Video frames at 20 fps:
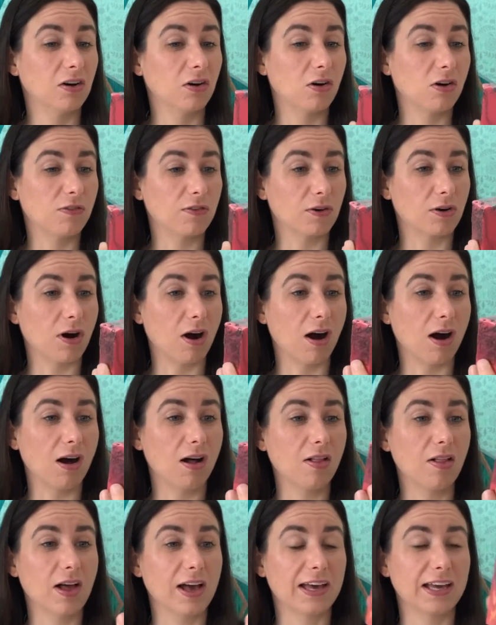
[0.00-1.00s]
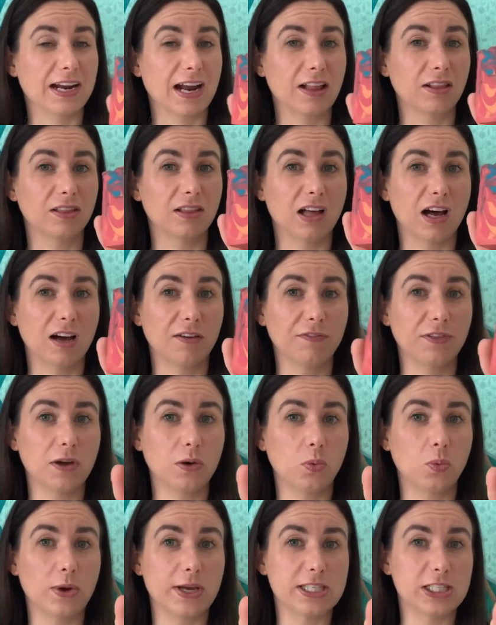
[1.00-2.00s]
overall, and I love the
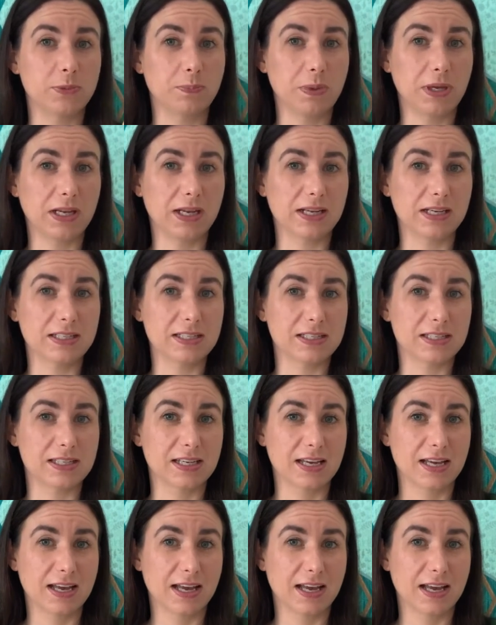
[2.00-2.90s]
wispiness